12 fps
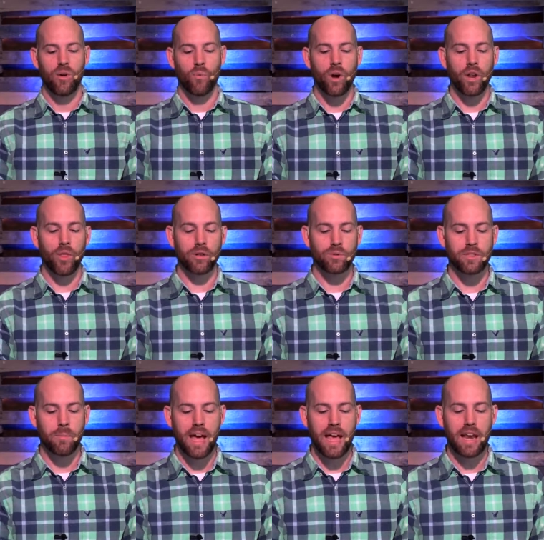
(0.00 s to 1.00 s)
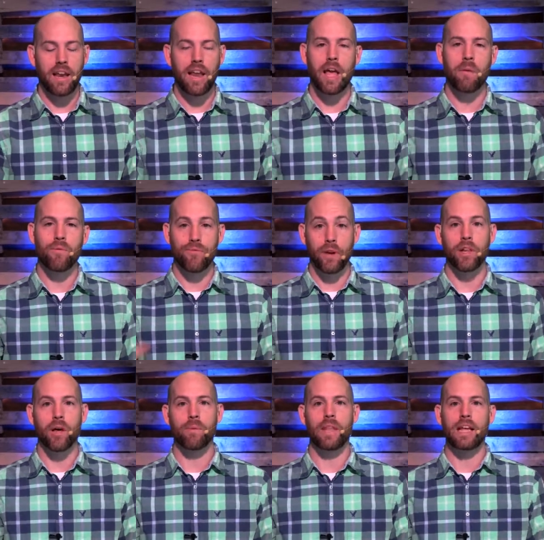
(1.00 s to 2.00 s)
One of those was a man named
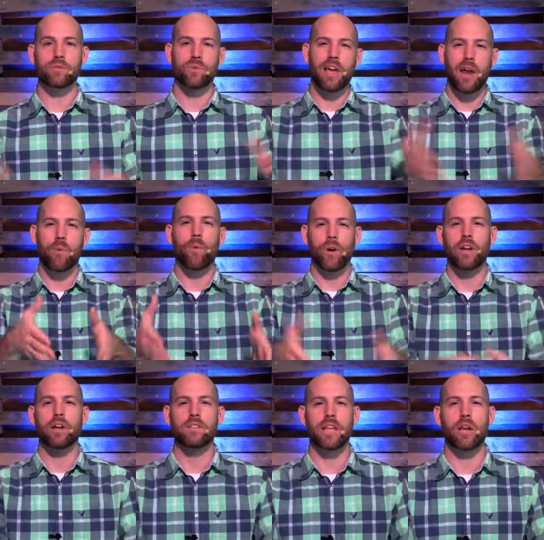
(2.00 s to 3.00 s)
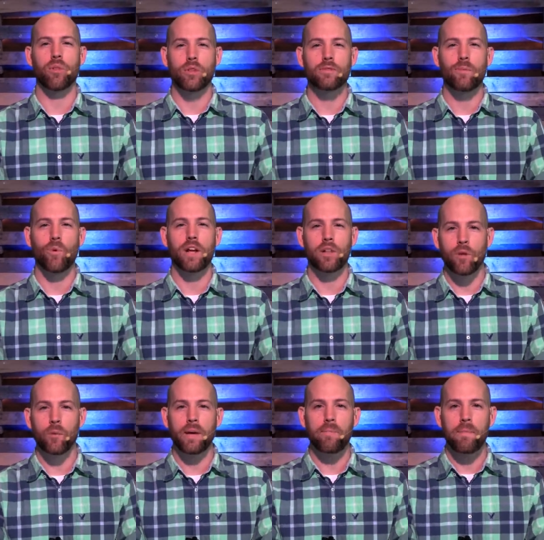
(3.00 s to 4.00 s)
Philip, and that's kind of where we're going to settle this morning a
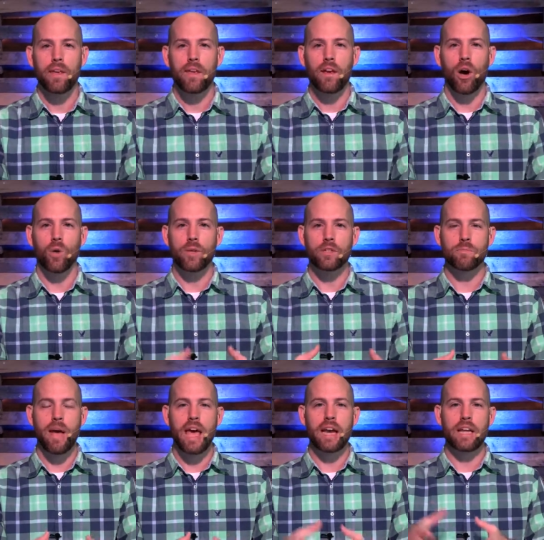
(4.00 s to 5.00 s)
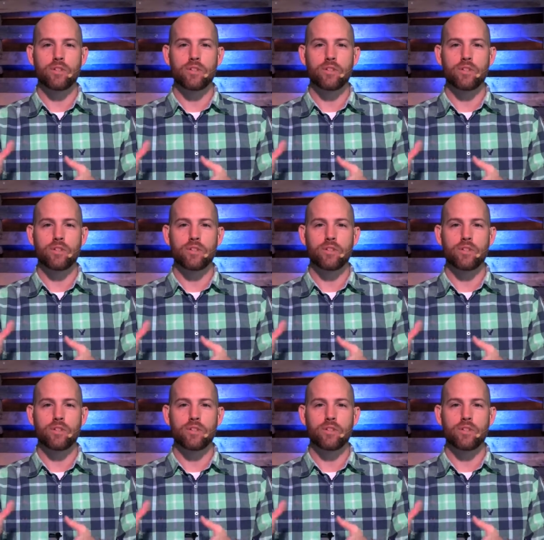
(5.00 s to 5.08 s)
little bit on this man and